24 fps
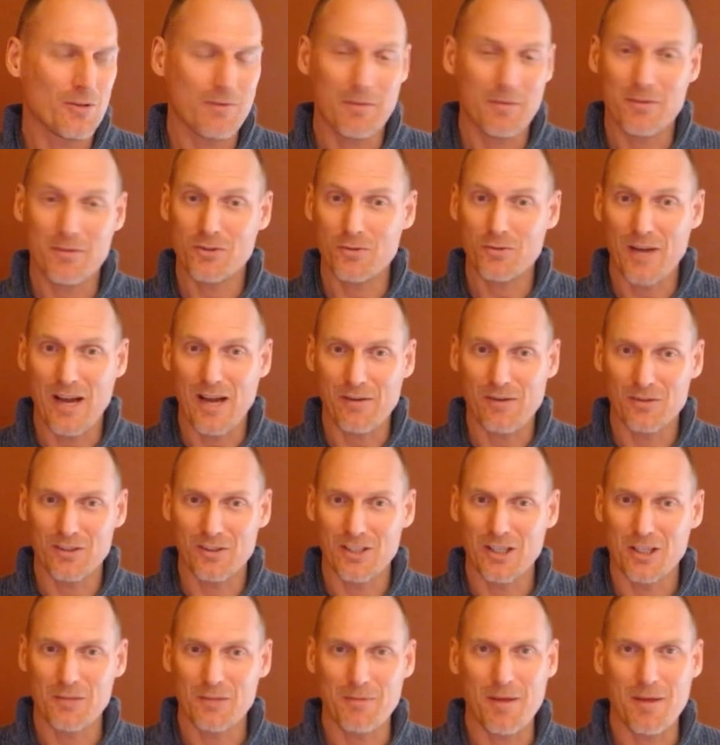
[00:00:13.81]
maybe
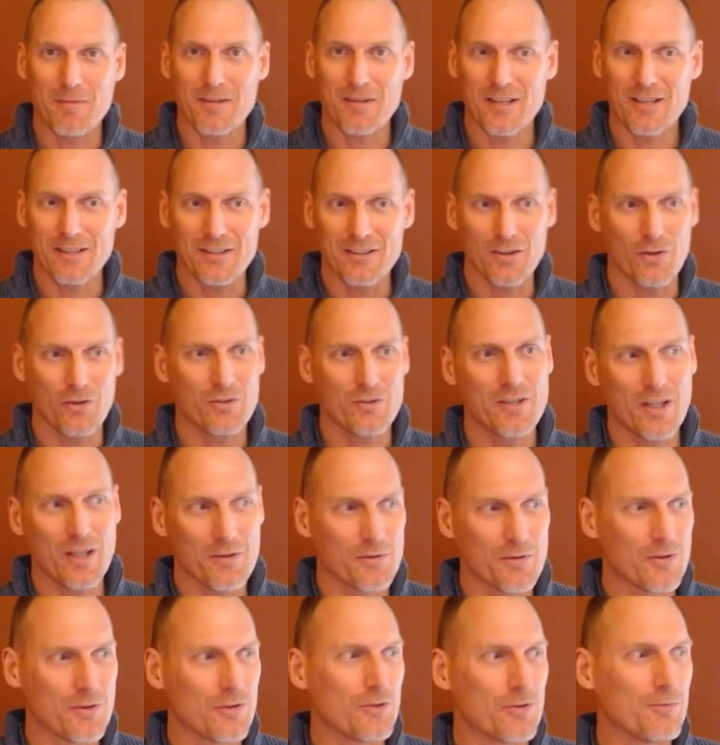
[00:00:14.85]
traveling, maybe getting a hotel
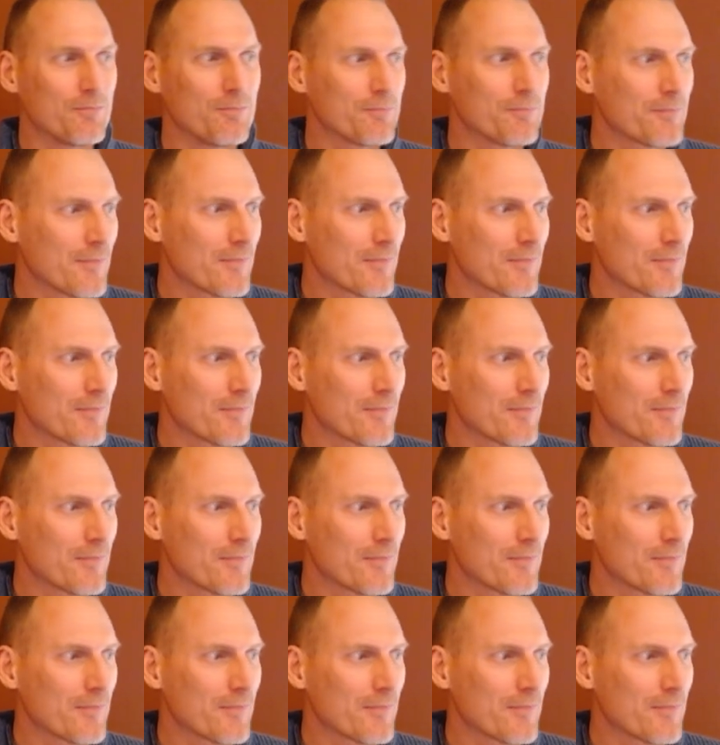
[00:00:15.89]
room